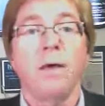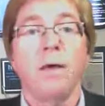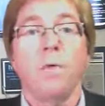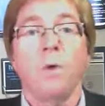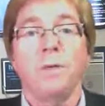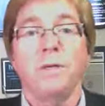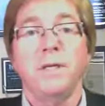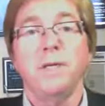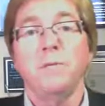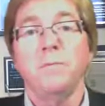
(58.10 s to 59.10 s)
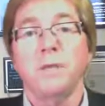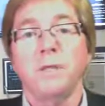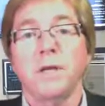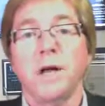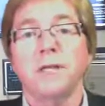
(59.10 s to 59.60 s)
What we needed was
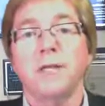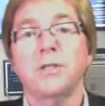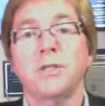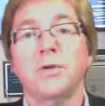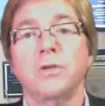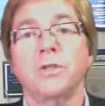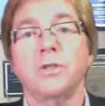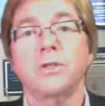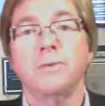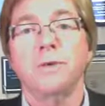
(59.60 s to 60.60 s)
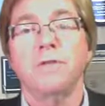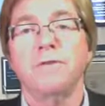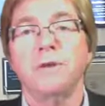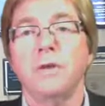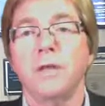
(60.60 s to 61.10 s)
an ID solution so we could
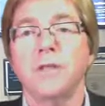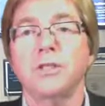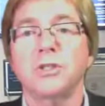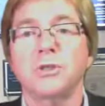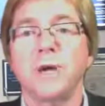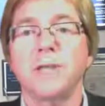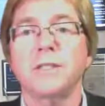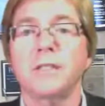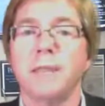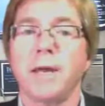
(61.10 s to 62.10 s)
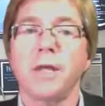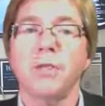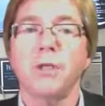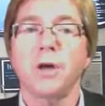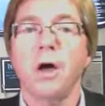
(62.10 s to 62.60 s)
feel less stress in
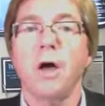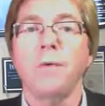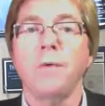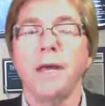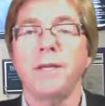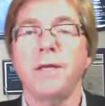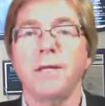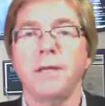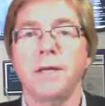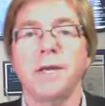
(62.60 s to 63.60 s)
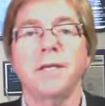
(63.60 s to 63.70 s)
managing all we had to get done in a